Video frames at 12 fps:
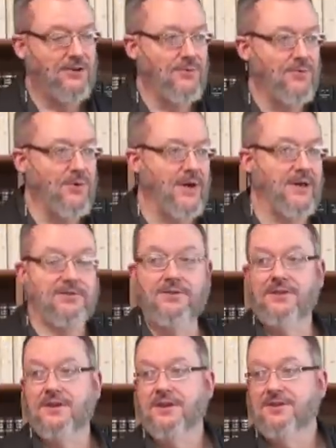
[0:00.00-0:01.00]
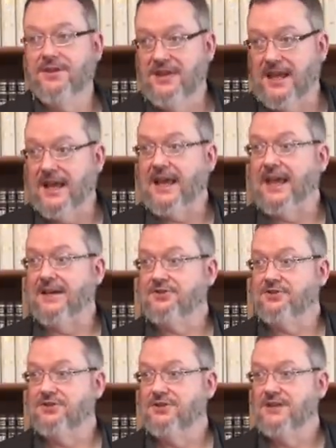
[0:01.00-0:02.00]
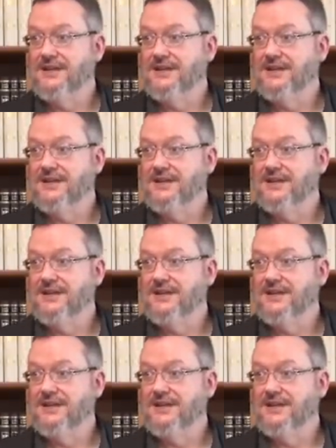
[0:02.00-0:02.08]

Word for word: with the Nachash,